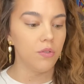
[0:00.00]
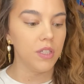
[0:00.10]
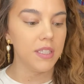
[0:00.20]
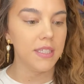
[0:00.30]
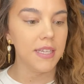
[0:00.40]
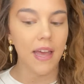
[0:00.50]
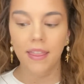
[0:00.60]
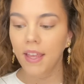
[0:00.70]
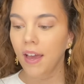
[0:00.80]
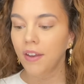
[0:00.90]
to set
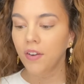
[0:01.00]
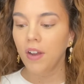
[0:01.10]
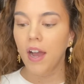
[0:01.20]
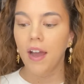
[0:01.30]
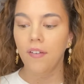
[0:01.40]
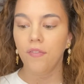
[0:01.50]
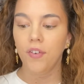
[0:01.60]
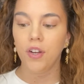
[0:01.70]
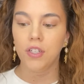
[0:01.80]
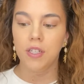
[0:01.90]
the under eye,
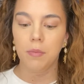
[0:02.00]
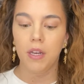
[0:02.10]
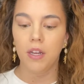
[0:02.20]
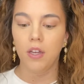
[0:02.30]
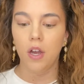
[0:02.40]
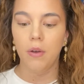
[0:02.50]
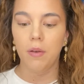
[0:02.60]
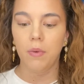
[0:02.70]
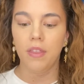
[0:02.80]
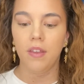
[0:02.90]
first I'm gonna go in
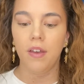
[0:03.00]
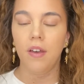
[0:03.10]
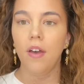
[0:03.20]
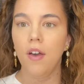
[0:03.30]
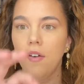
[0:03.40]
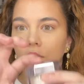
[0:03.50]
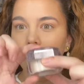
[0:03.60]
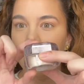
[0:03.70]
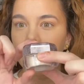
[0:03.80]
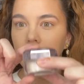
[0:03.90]
with the
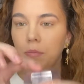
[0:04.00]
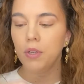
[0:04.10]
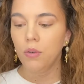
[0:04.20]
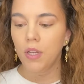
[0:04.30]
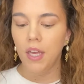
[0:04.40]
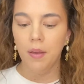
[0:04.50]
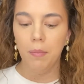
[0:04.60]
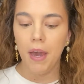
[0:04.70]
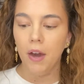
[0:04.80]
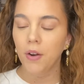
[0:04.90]
Fenty Beauty
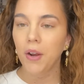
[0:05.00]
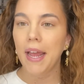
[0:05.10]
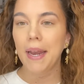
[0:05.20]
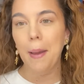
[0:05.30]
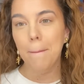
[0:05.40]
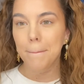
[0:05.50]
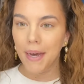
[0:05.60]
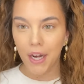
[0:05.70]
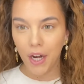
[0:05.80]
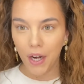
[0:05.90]
powder in
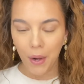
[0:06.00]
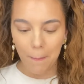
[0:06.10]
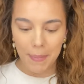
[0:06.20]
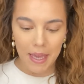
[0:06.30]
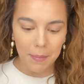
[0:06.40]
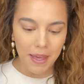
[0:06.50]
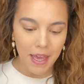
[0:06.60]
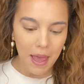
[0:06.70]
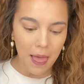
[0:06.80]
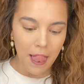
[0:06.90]
Butter
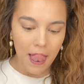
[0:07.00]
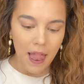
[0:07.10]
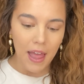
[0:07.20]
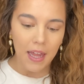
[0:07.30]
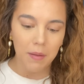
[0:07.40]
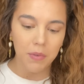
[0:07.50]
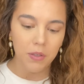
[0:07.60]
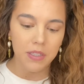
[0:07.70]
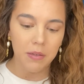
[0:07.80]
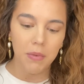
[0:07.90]
Baby, and I'm
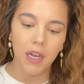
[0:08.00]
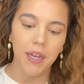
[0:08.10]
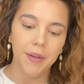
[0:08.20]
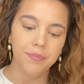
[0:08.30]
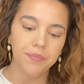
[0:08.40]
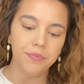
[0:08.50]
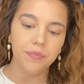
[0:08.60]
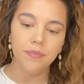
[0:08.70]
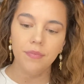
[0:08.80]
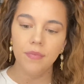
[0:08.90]
using my
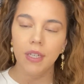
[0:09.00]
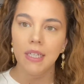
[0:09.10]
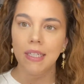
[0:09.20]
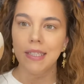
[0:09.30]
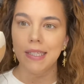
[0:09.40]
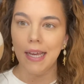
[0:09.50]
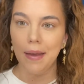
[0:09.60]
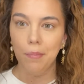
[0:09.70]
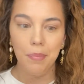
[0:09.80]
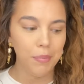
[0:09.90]

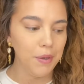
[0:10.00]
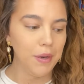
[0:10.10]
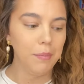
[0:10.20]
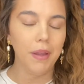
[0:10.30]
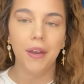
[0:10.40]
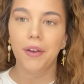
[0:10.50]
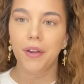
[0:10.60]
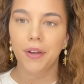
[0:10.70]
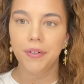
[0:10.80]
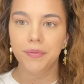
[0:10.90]
damp beauty
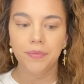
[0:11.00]
blender,